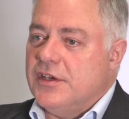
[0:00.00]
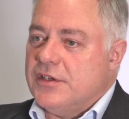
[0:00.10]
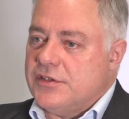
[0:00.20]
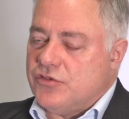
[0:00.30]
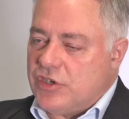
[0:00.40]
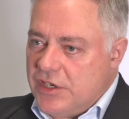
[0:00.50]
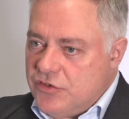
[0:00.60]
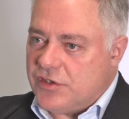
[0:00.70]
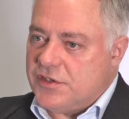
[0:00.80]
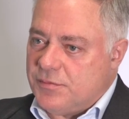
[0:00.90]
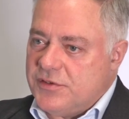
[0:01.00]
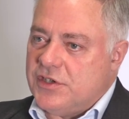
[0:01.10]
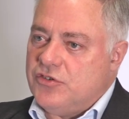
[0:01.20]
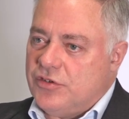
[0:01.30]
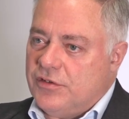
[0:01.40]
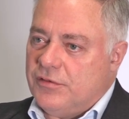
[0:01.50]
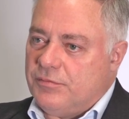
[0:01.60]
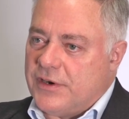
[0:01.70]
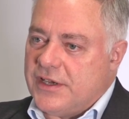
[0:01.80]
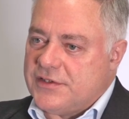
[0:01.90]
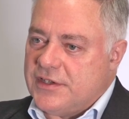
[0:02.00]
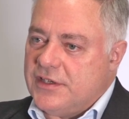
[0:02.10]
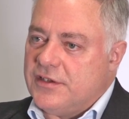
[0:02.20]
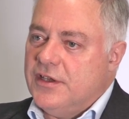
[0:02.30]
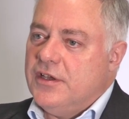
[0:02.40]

has changed its position on Brexit.